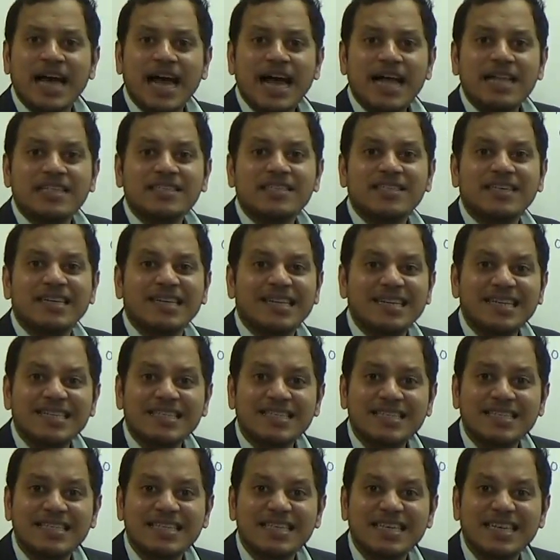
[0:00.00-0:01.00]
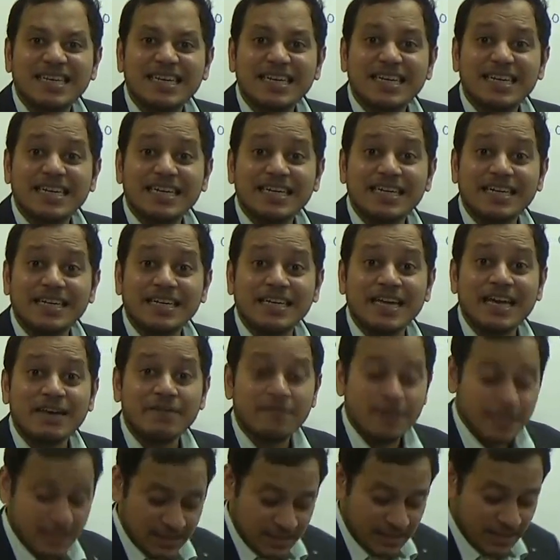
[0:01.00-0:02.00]
answer is
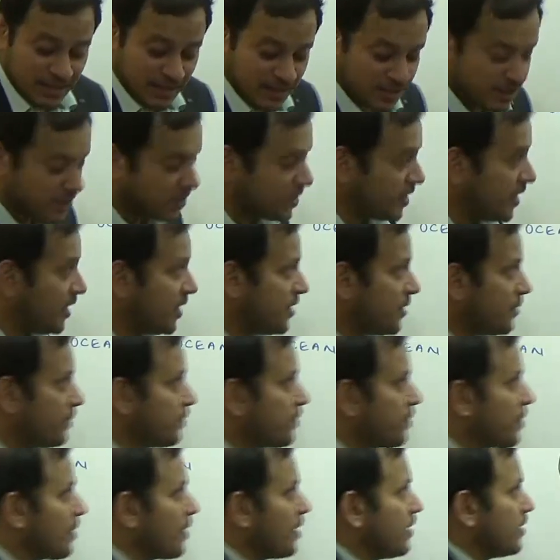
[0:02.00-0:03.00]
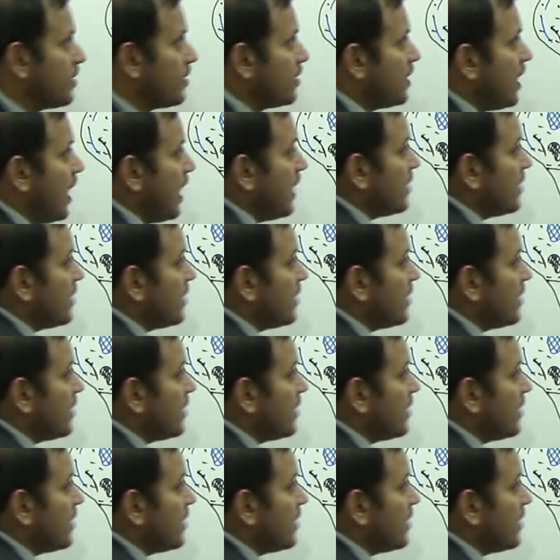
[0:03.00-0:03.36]
Davis Strait. The